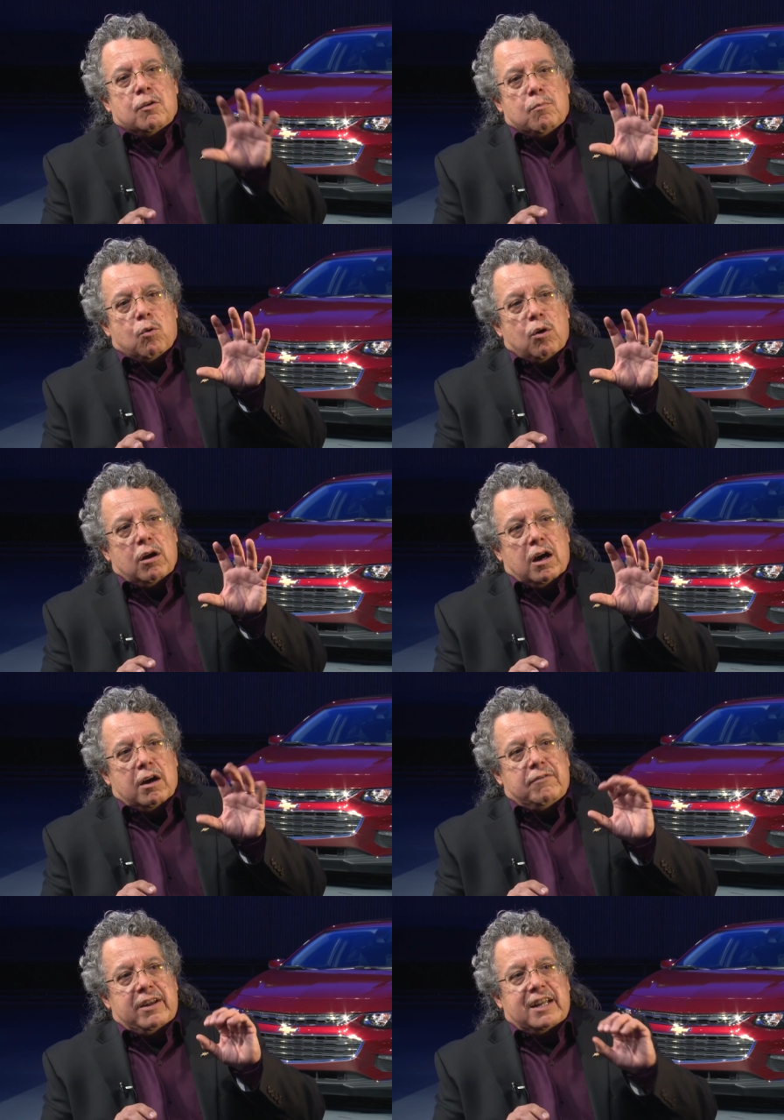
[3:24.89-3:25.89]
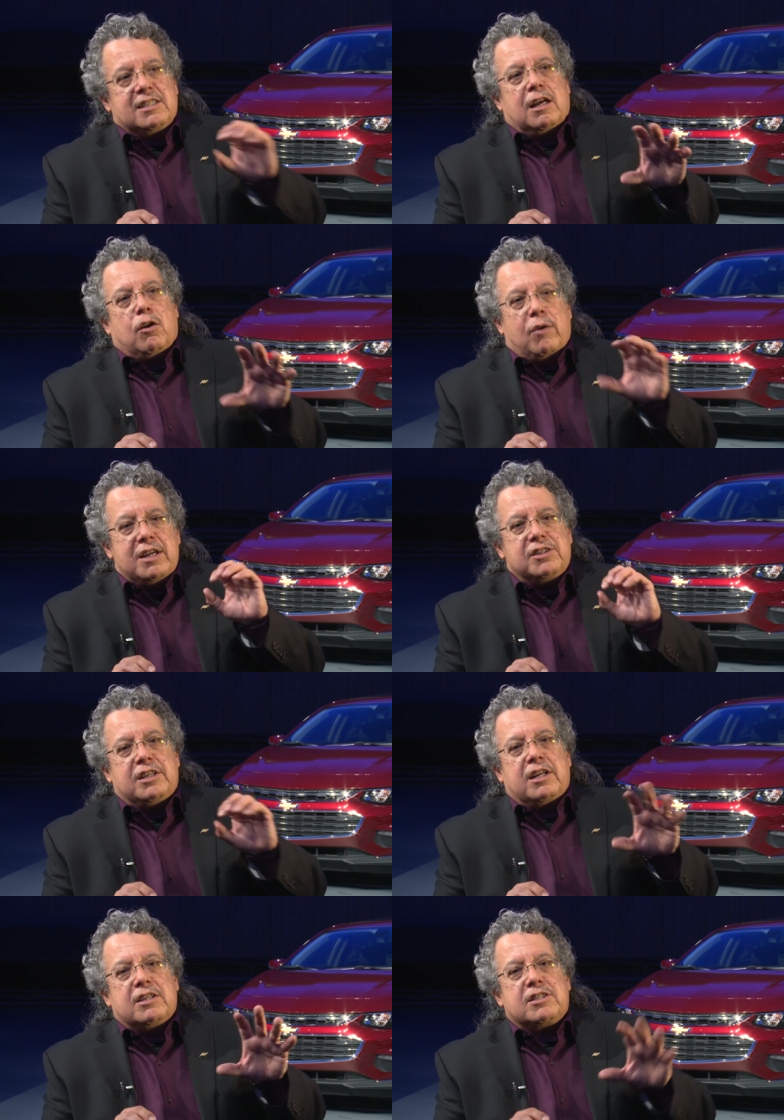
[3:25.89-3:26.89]
more of an
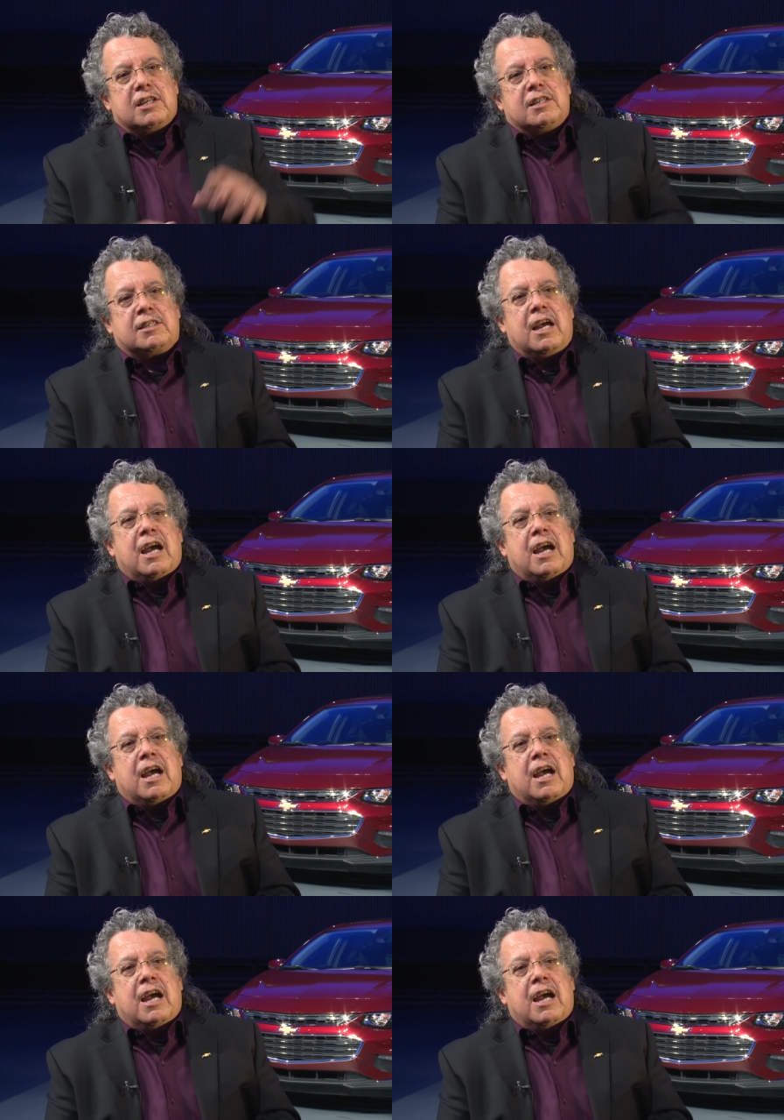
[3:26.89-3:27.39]
acceleration and assist